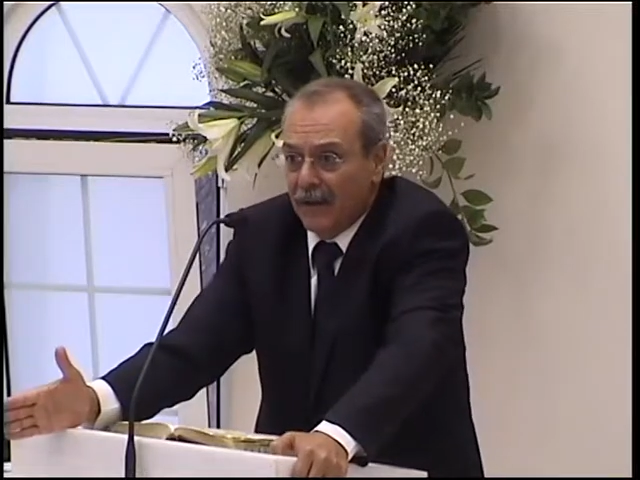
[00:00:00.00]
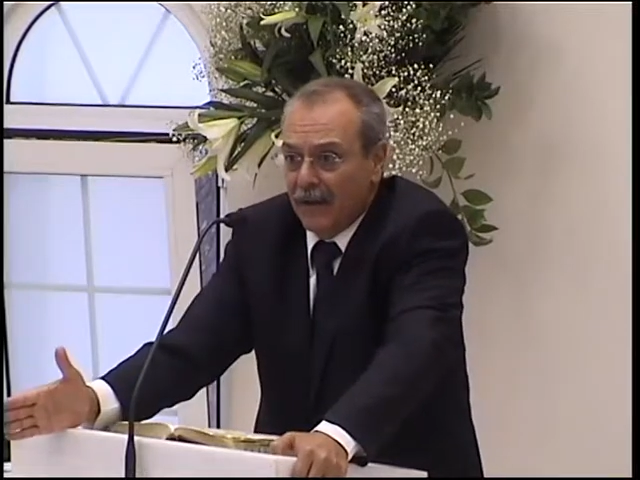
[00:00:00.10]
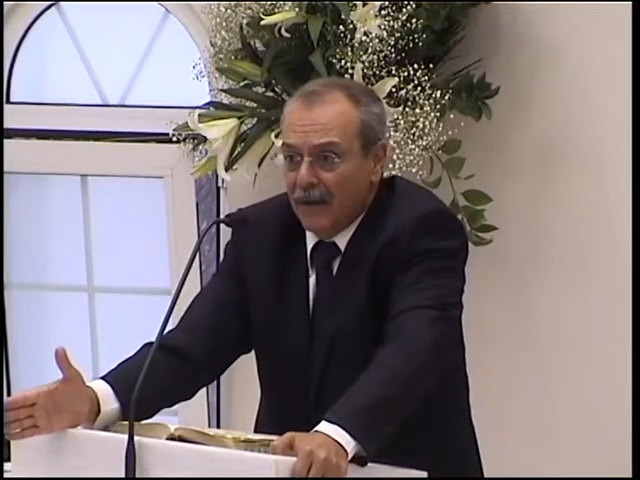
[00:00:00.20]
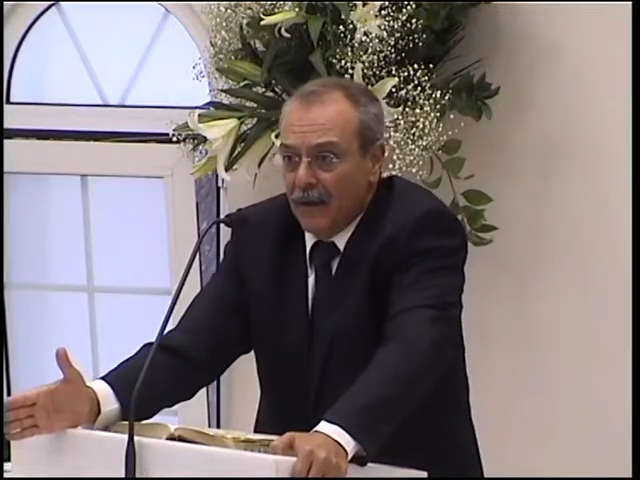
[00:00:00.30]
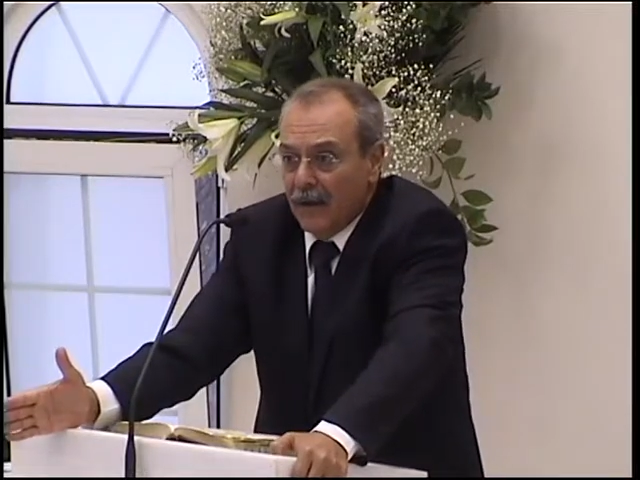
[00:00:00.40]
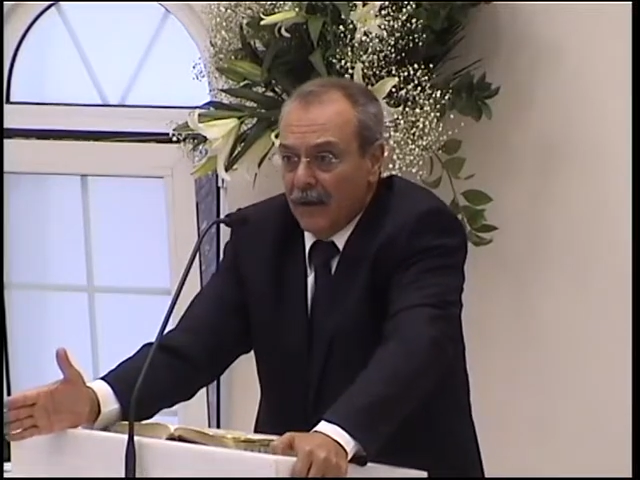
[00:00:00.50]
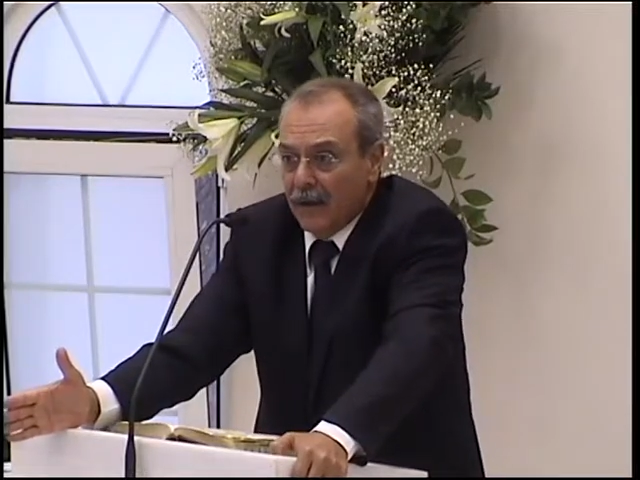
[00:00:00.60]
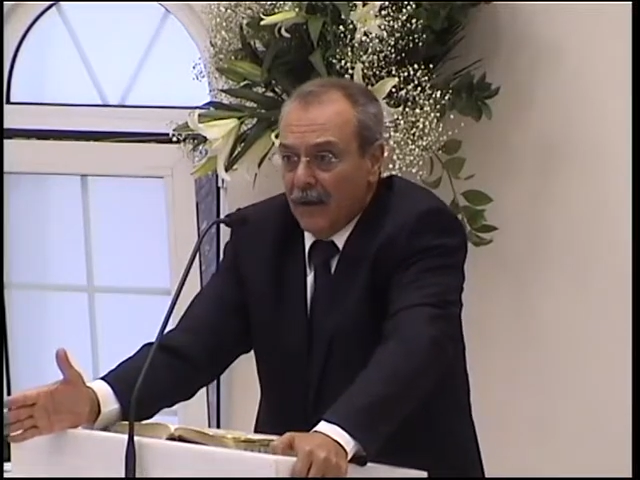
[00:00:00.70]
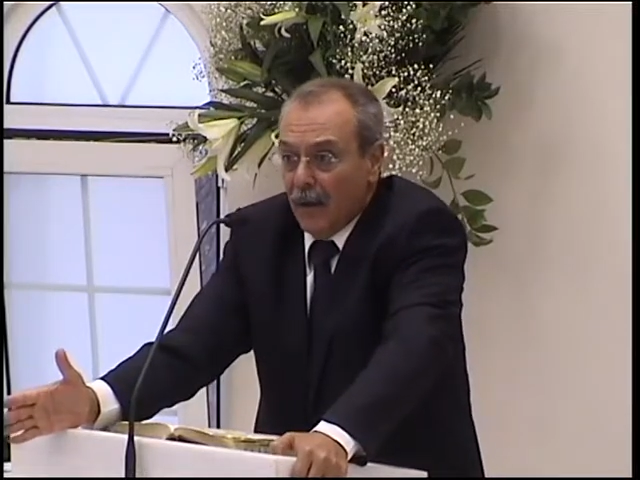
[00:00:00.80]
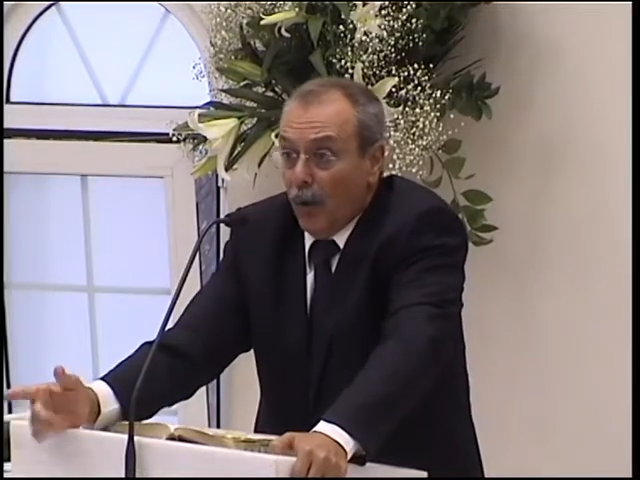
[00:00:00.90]
to go
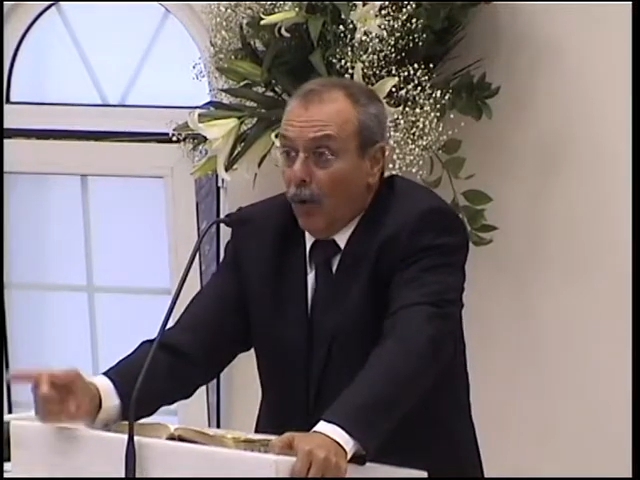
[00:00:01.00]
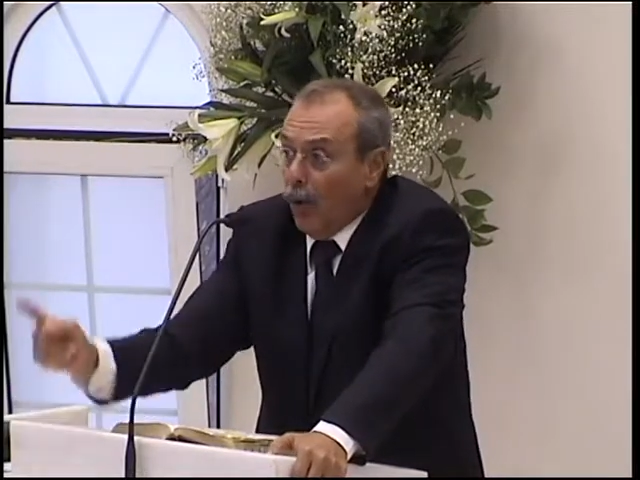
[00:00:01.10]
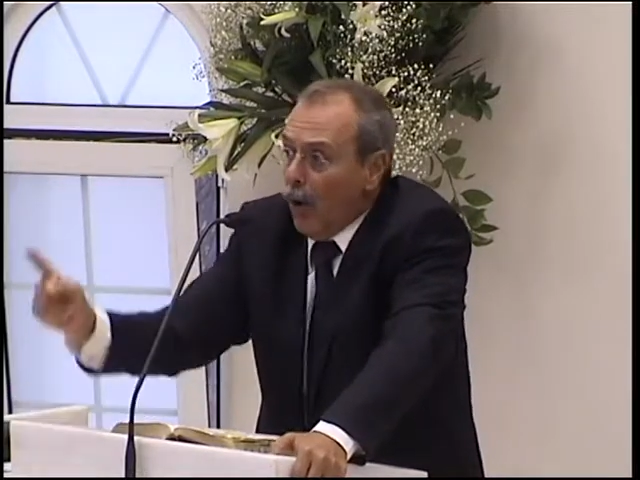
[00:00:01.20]
out